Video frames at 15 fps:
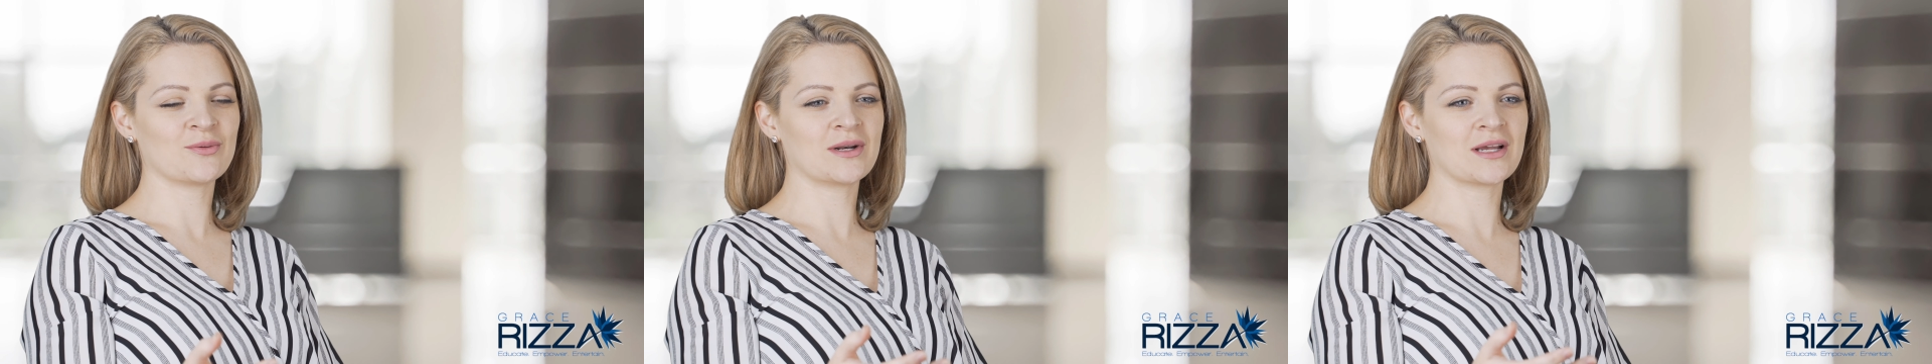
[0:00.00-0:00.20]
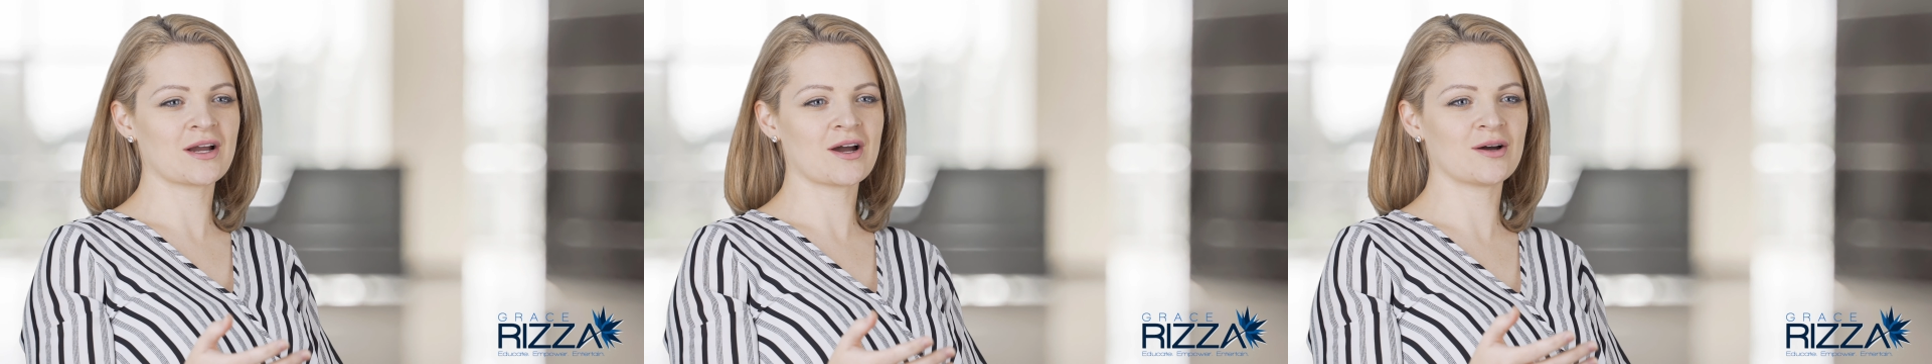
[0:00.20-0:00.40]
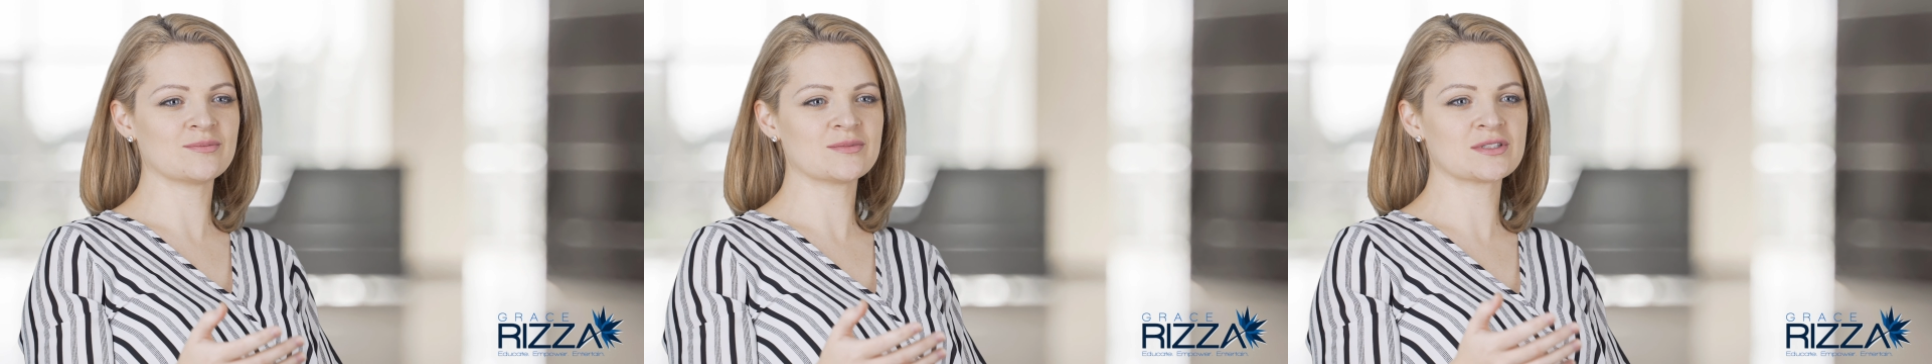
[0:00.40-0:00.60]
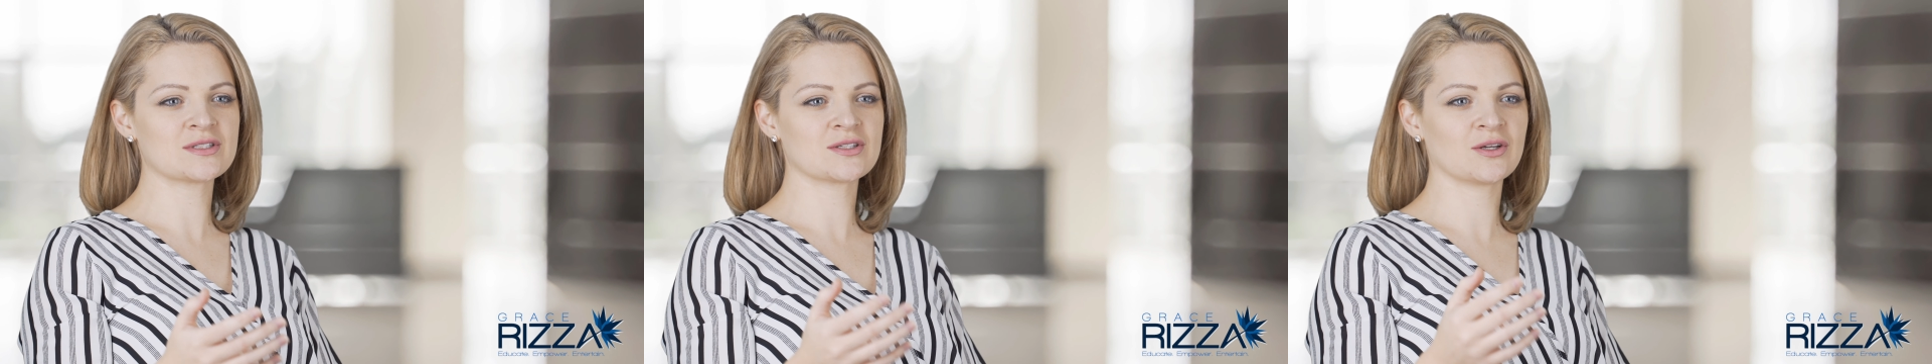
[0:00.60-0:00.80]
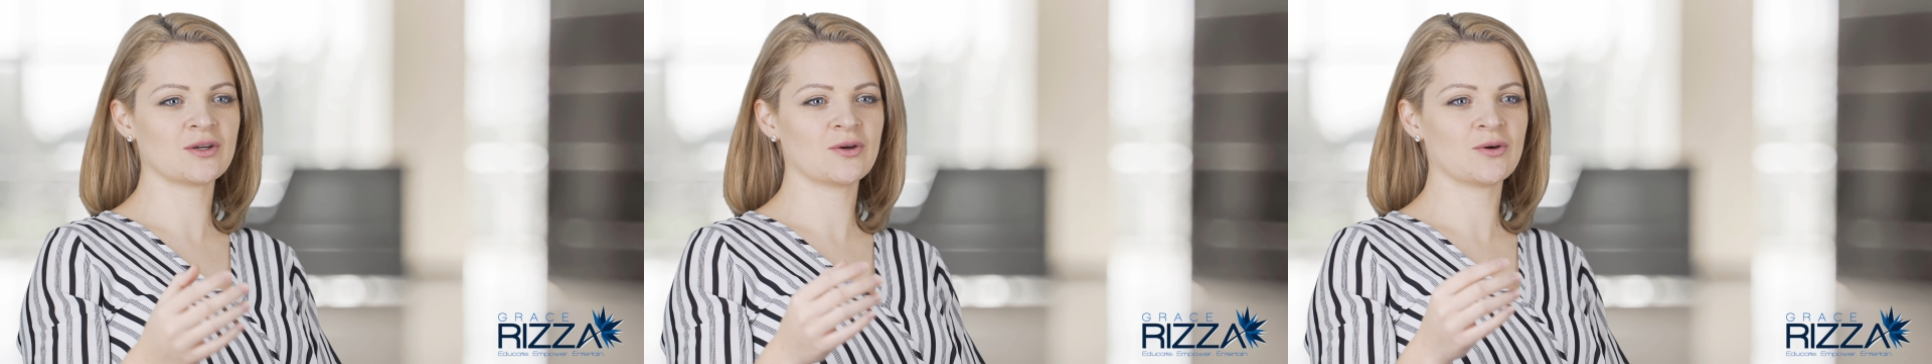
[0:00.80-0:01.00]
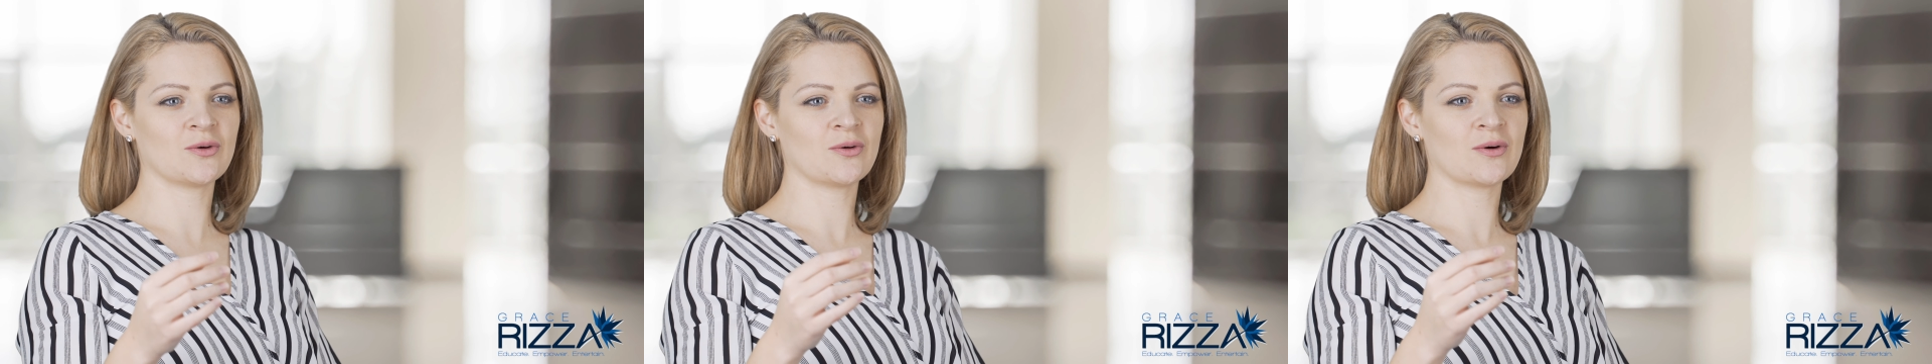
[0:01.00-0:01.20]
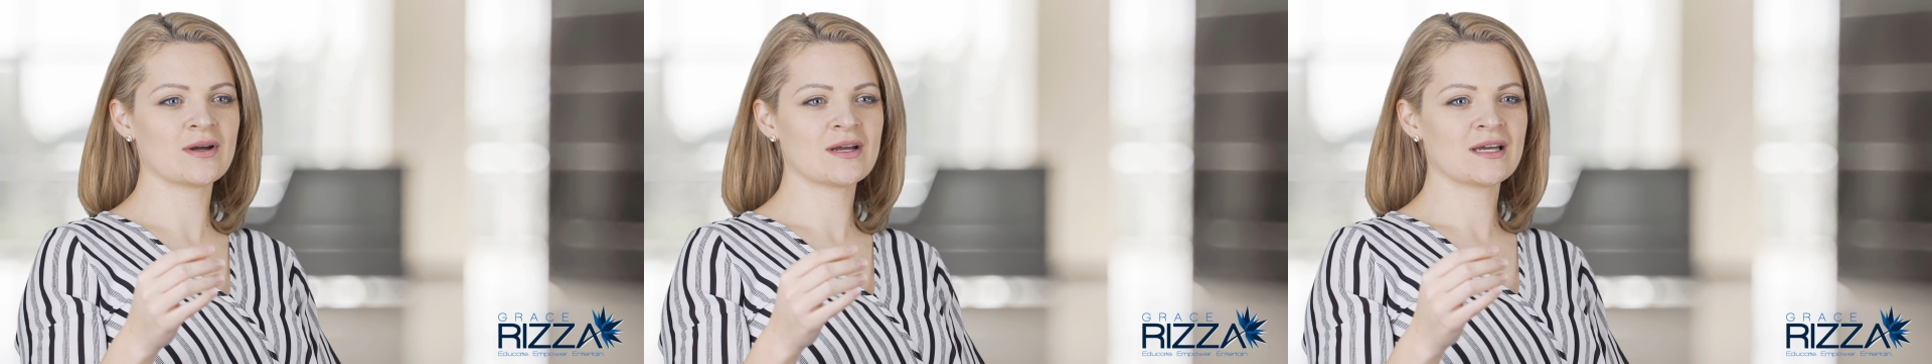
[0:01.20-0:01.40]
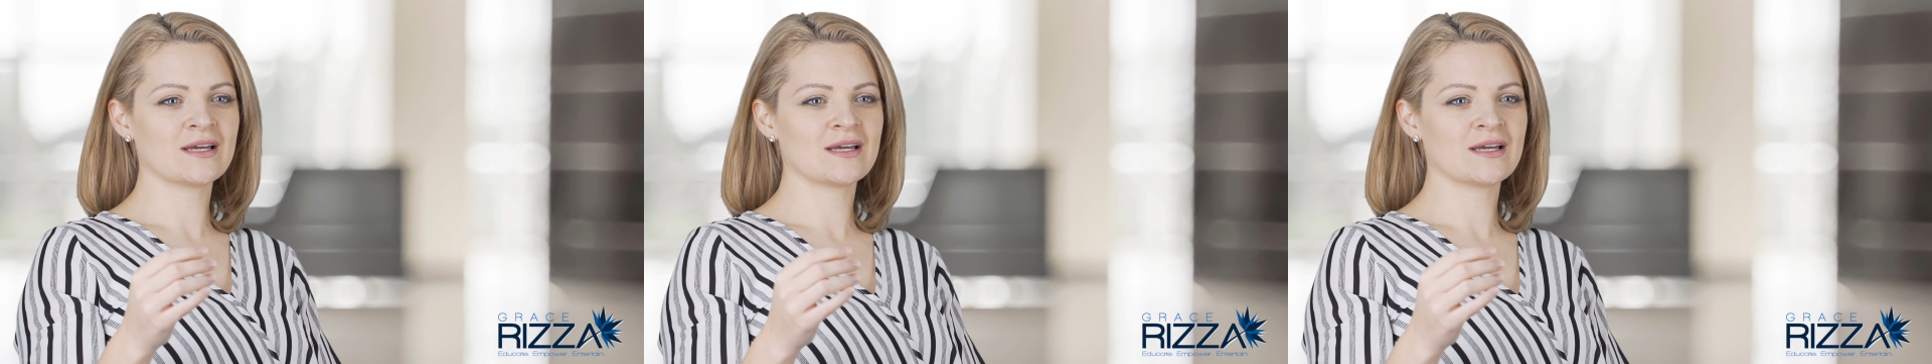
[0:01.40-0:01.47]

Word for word: When it comes to